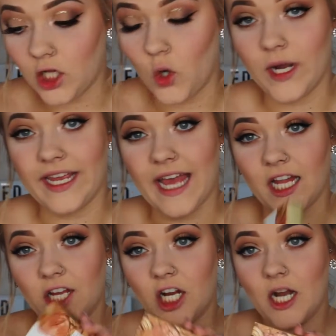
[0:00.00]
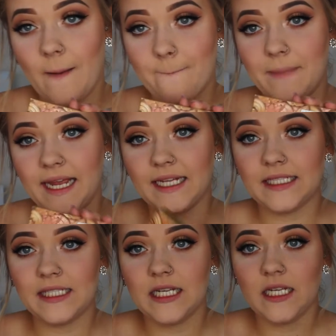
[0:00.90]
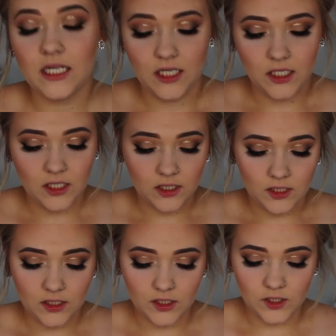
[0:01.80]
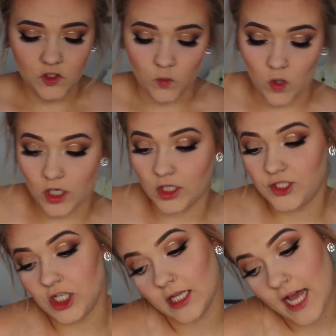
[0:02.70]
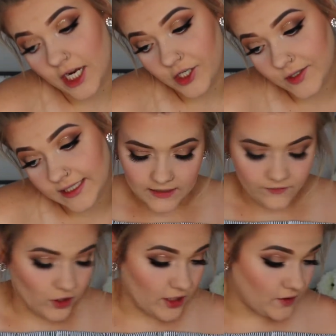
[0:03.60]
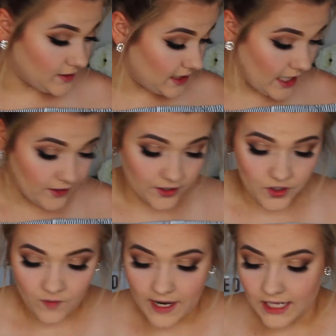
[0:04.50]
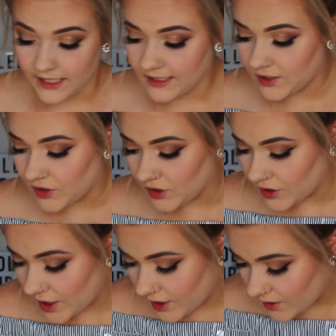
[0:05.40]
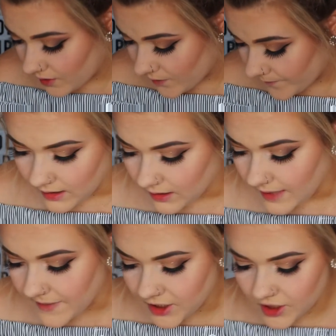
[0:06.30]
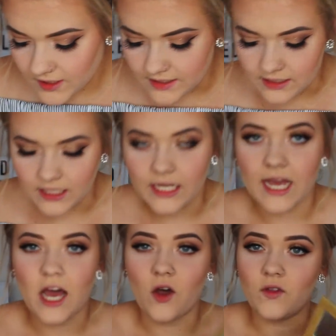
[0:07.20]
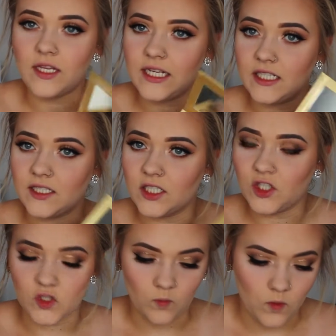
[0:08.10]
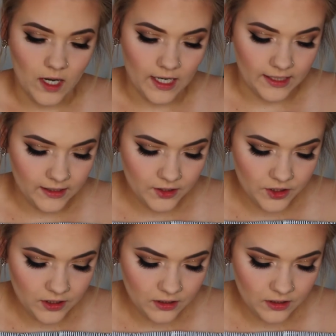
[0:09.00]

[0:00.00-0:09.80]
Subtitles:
Laura Geller Baked Swirl Gelato I've already used the other two palettes. So let me just see how these swatch.